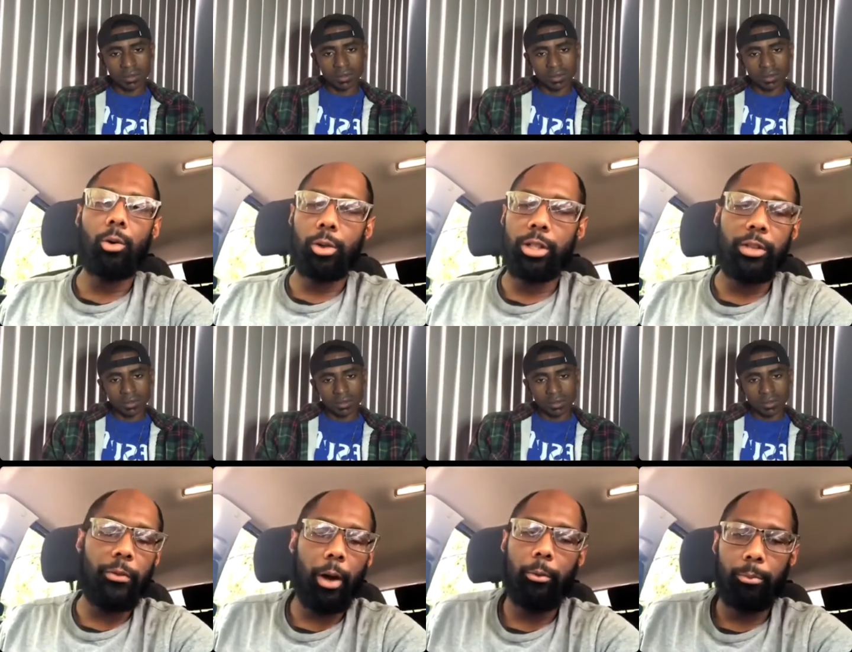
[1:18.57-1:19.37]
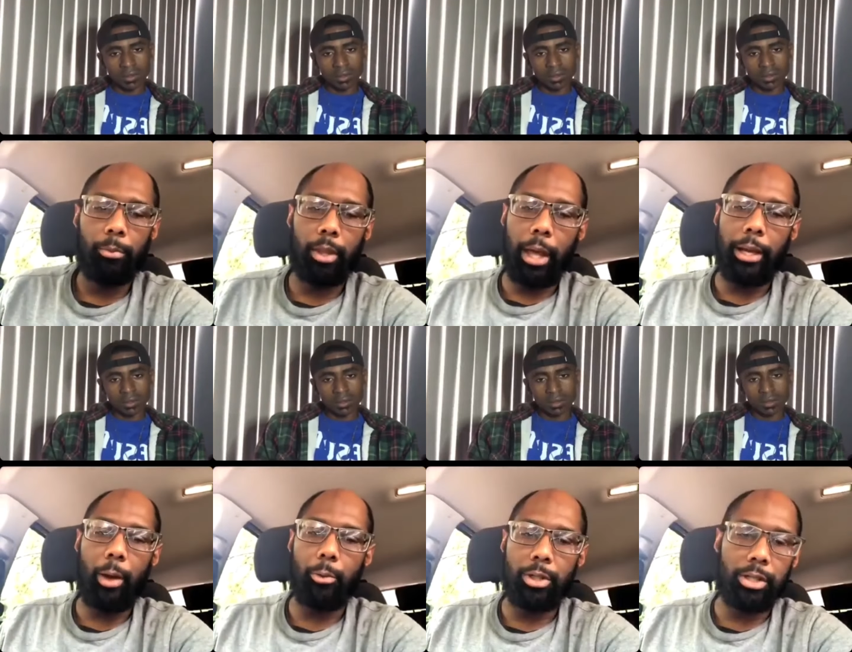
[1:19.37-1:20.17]
Speaker 1: or just felt like
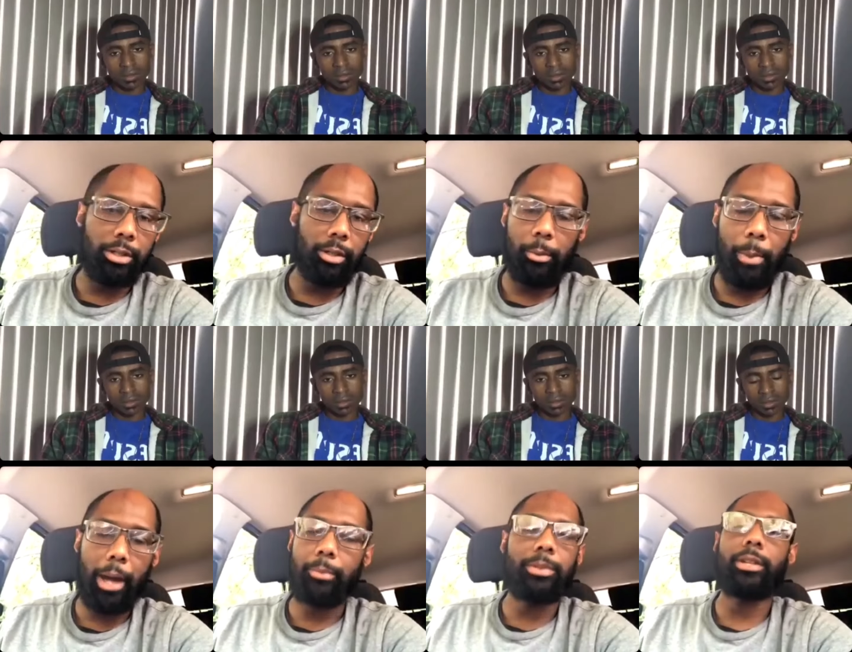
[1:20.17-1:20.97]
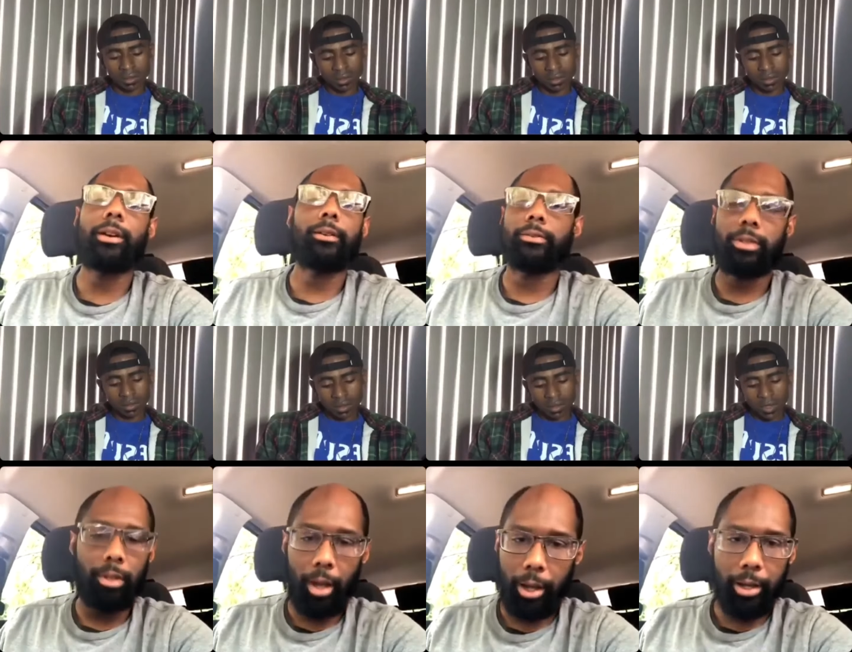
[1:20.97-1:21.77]
they were just by themselves
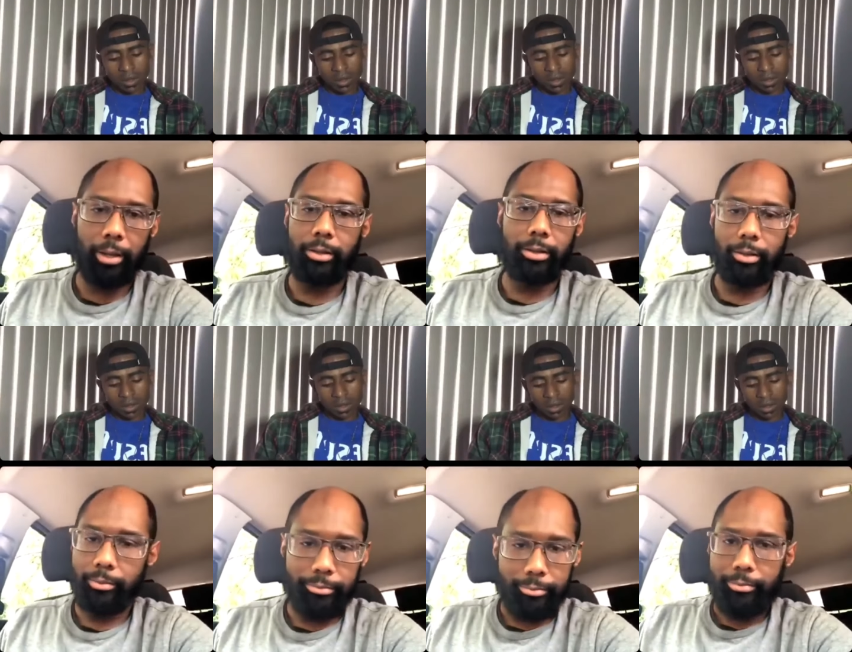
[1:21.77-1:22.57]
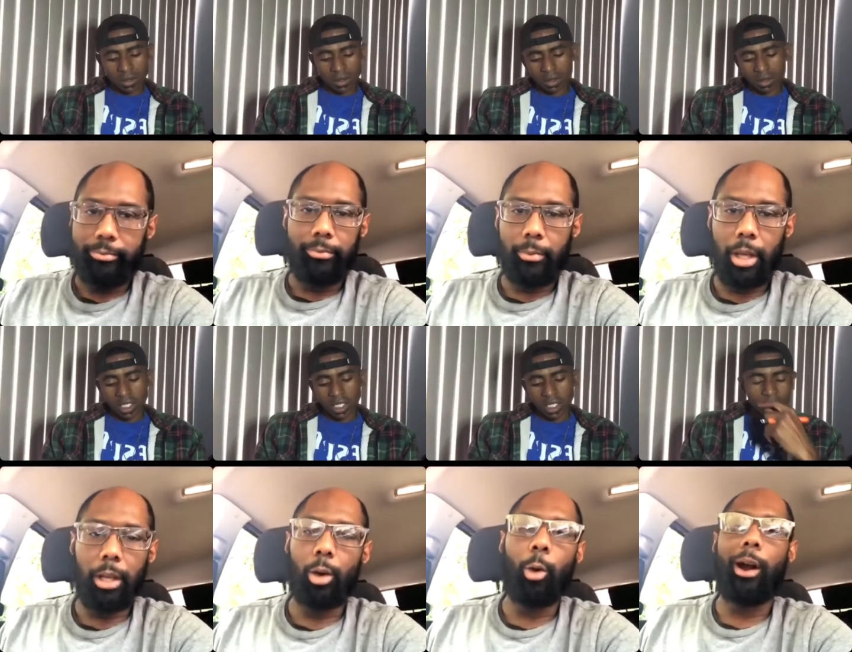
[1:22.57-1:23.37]
i guess
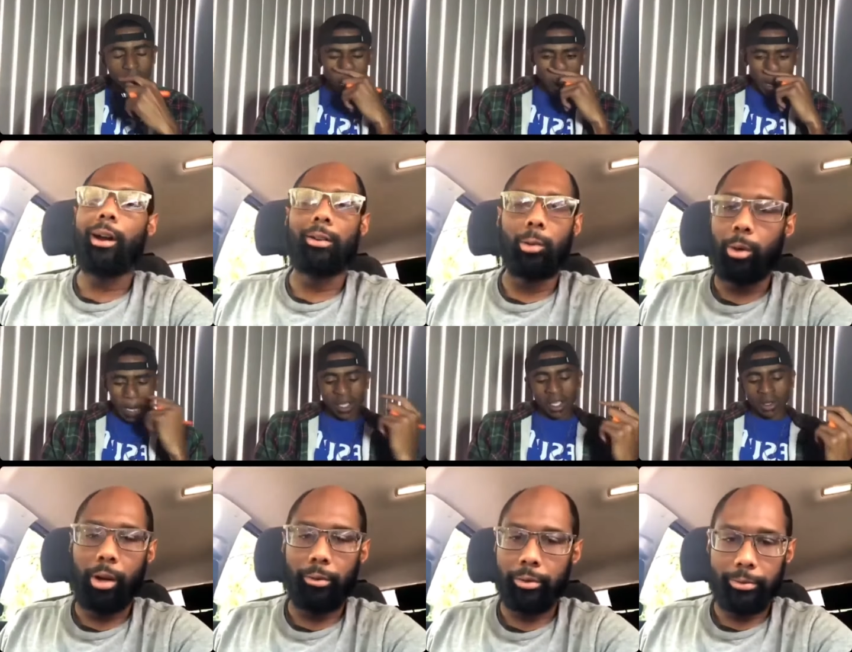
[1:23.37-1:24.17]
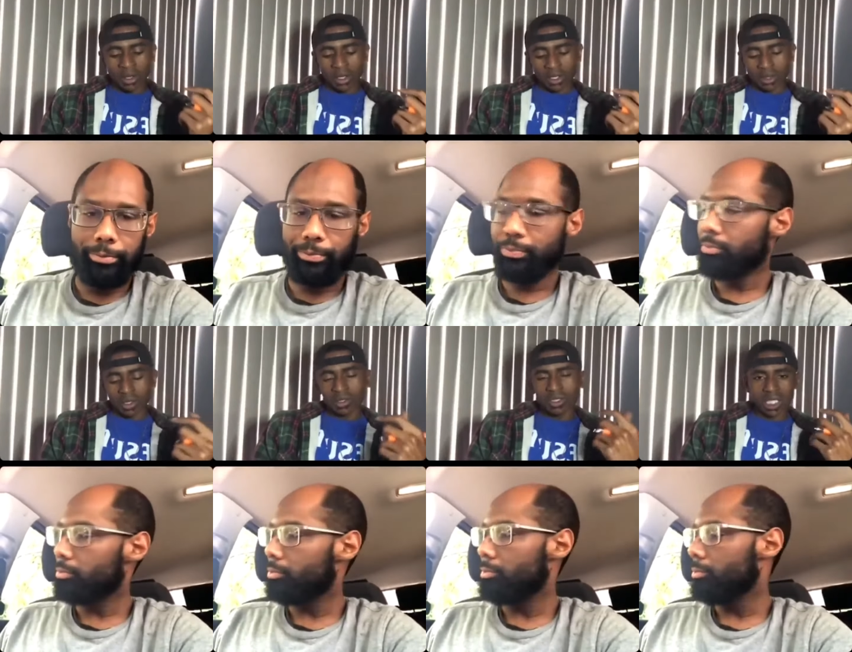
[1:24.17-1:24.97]
in the crowd or whatever
Speaker 2: so
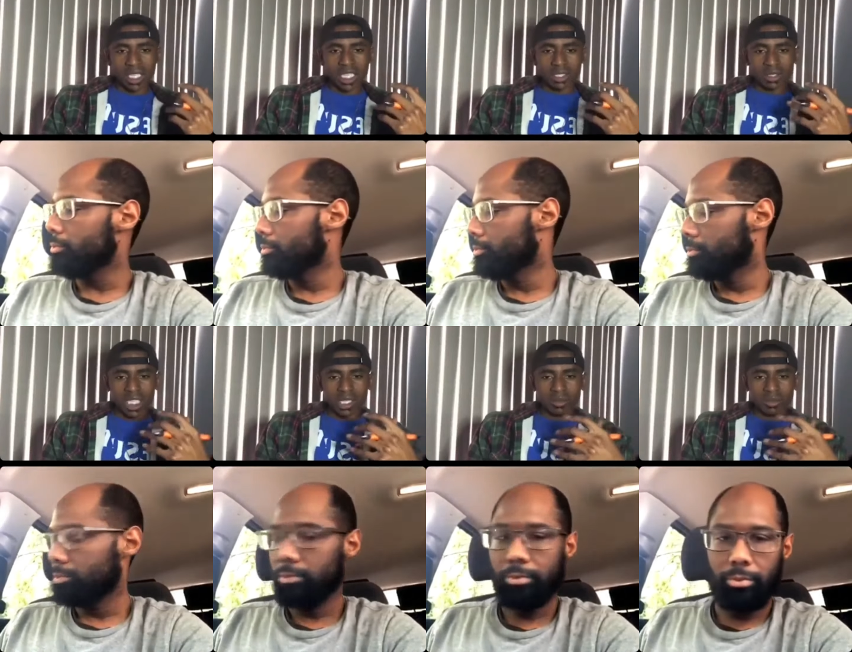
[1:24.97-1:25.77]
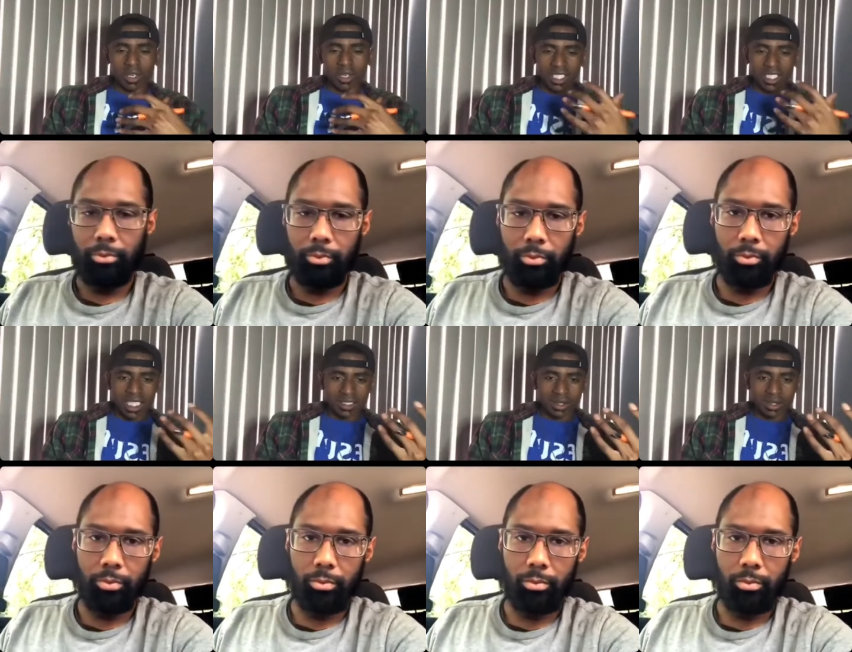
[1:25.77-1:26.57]
would you say like it was like more
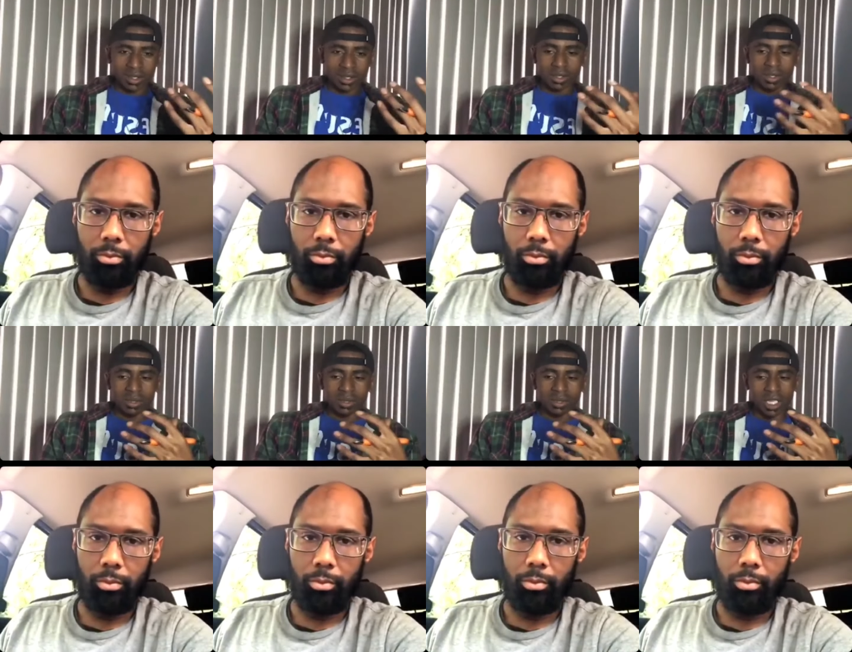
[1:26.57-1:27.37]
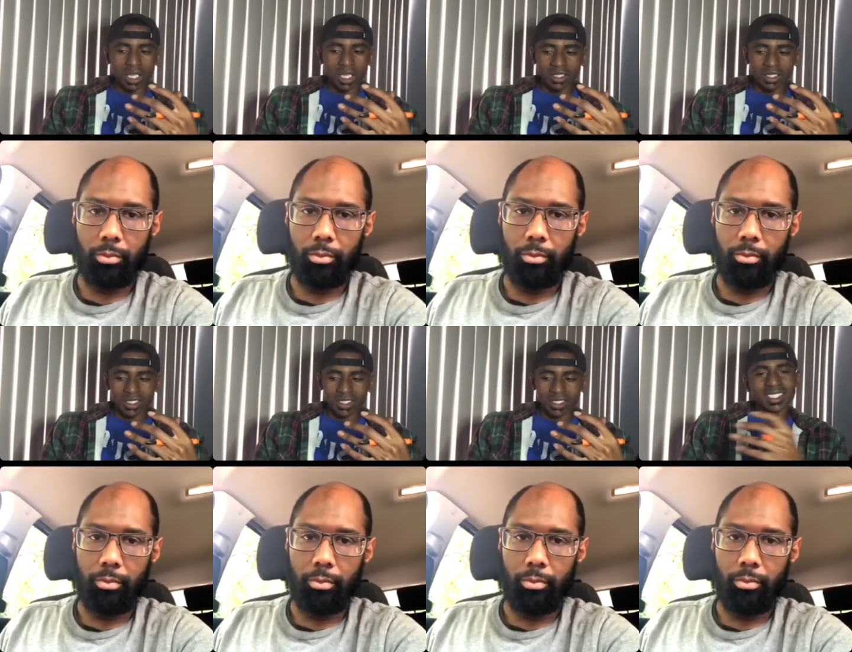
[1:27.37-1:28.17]
antisocial, or was it more like a,
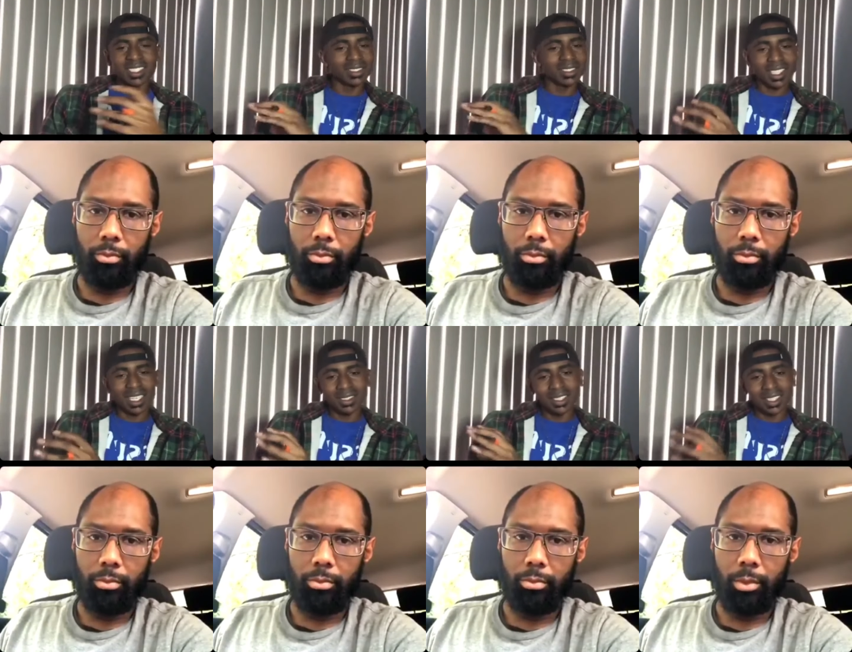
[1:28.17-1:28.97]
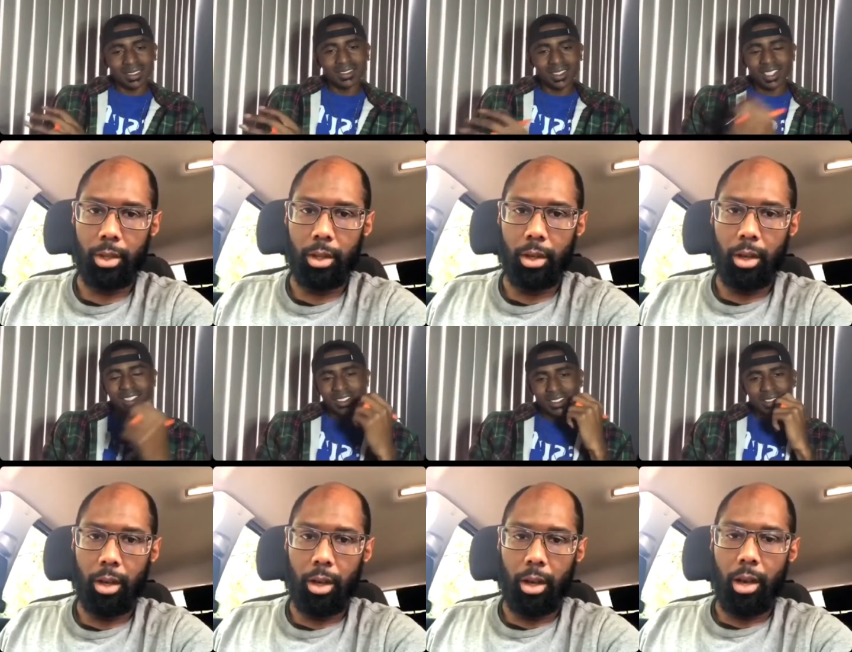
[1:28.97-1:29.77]
a distant kind of like
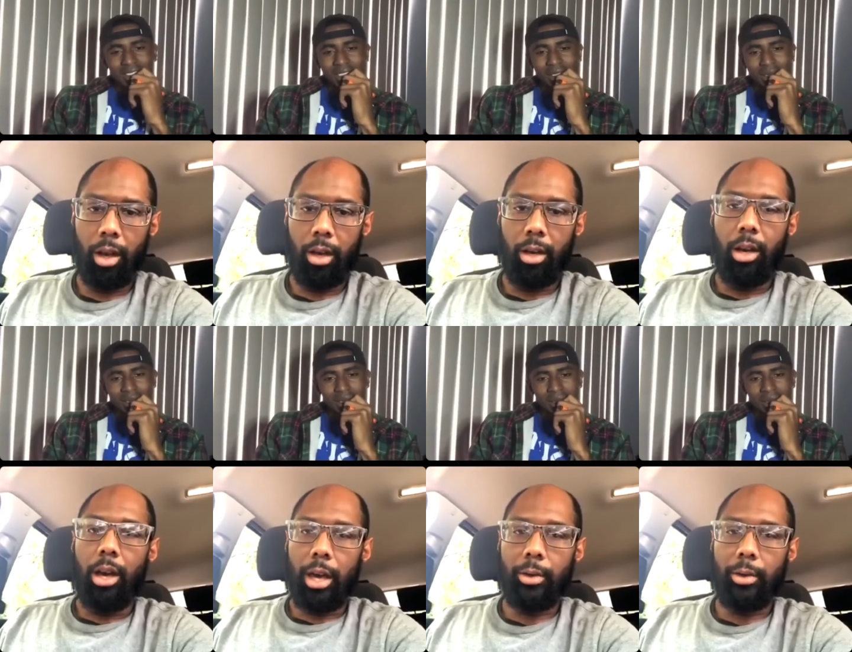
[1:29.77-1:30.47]
thing?
Speaker 1: It